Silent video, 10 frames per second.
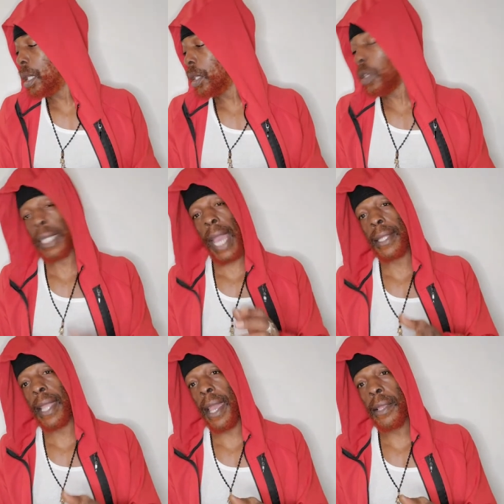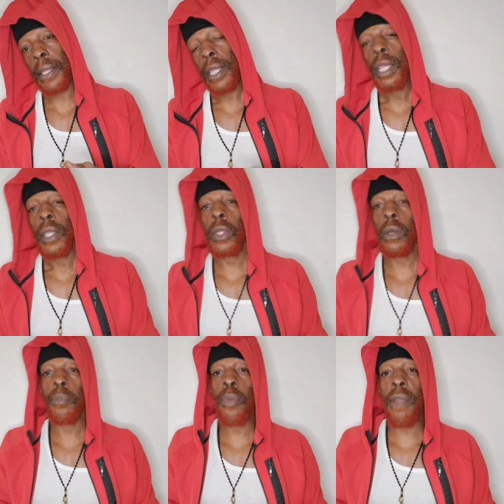Y'all got that?
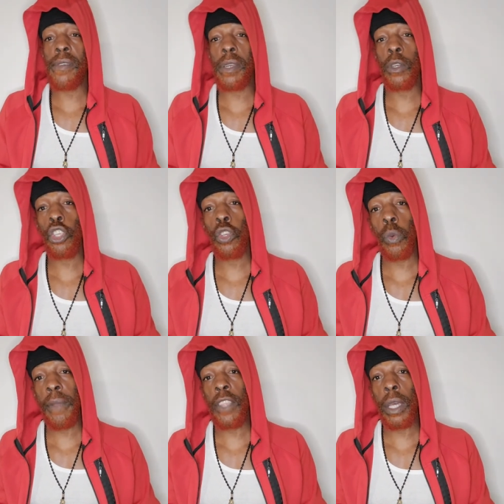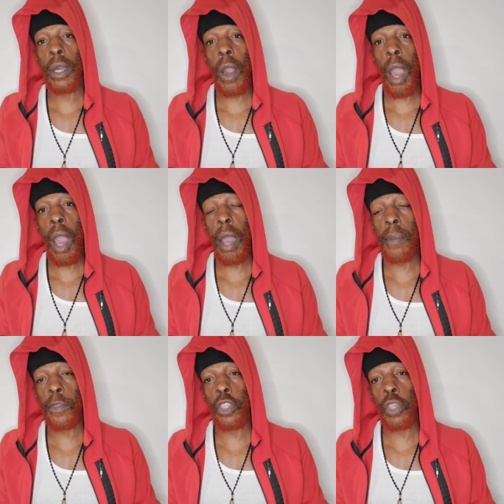So, brother, you with
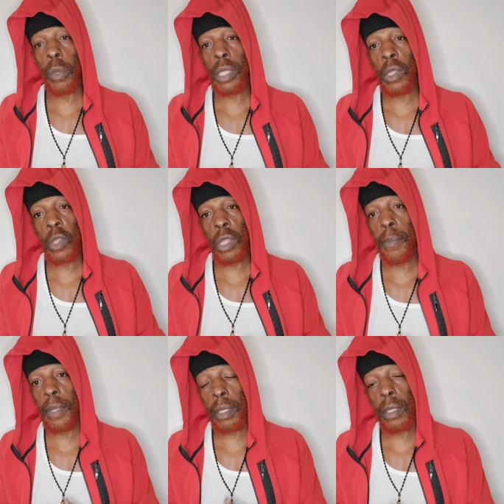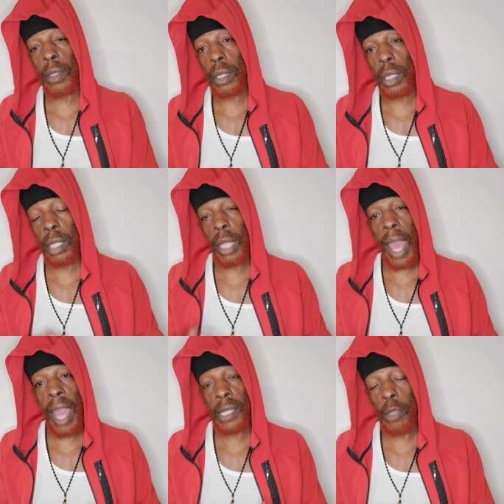the stomach, the
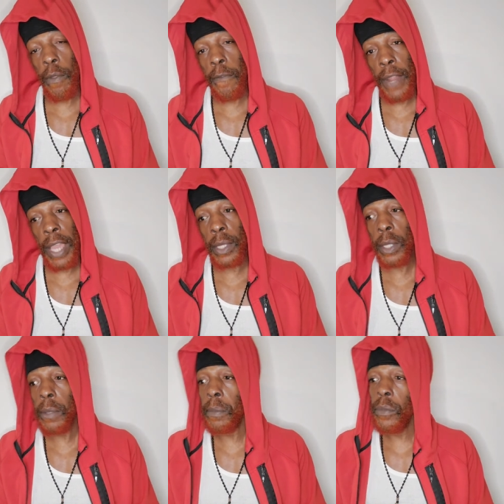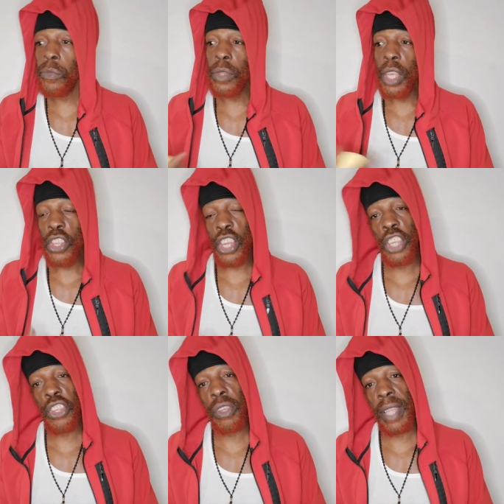acid reflex,
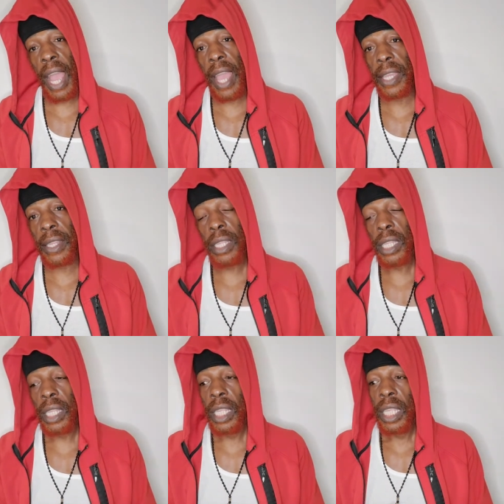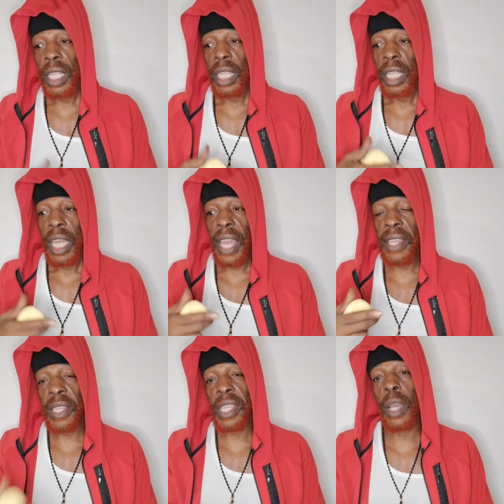change your diet and
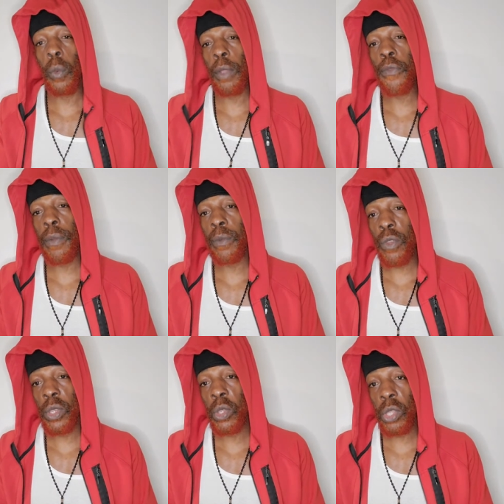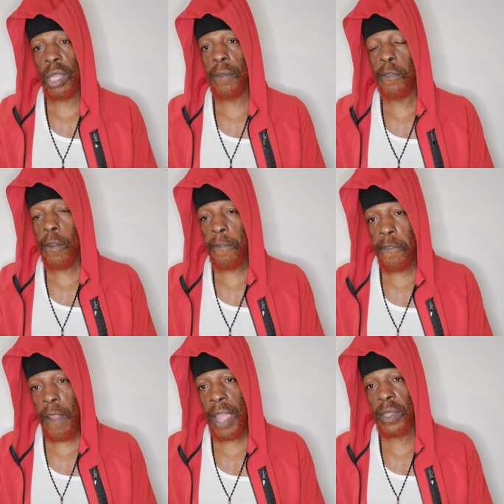stay away from greasy stuff,
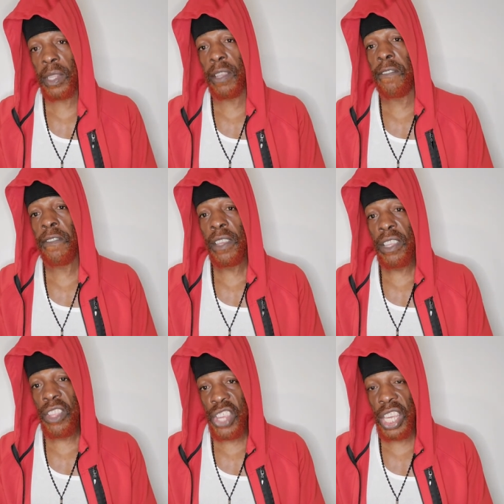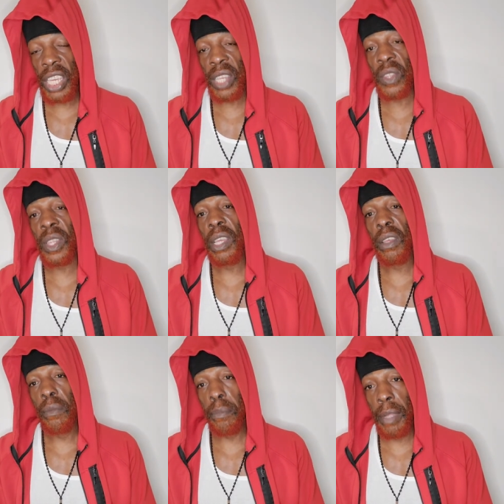fried stuff, cheese,
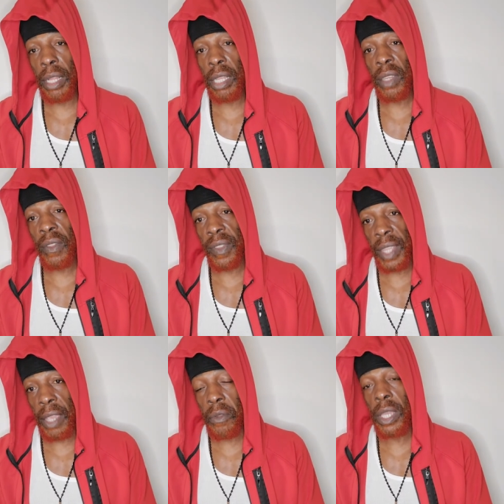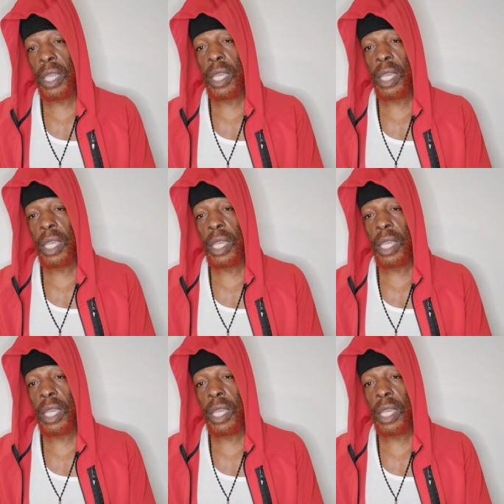milk, dairy.